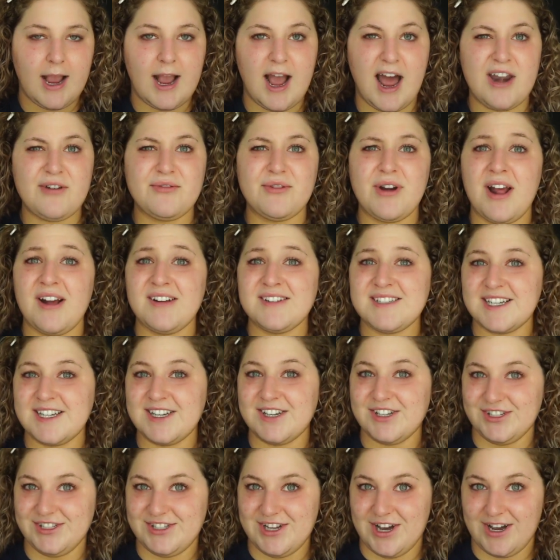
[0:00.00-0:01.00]
got it when I was in
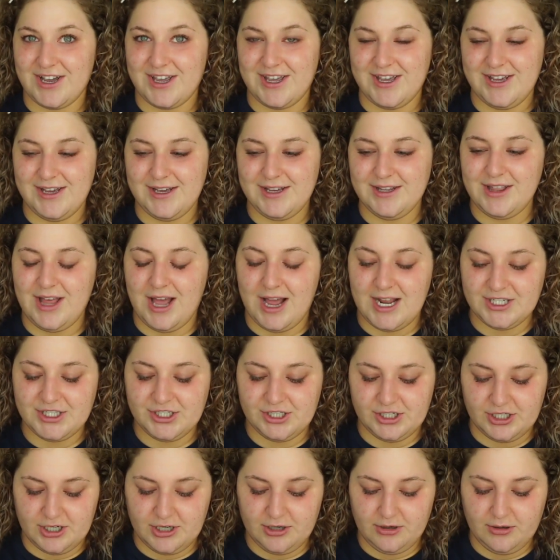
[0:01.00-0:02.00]
Kentucky last
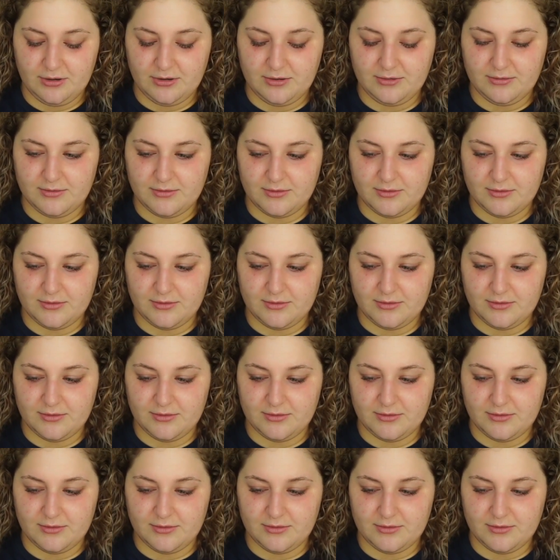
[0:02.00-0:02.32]
year.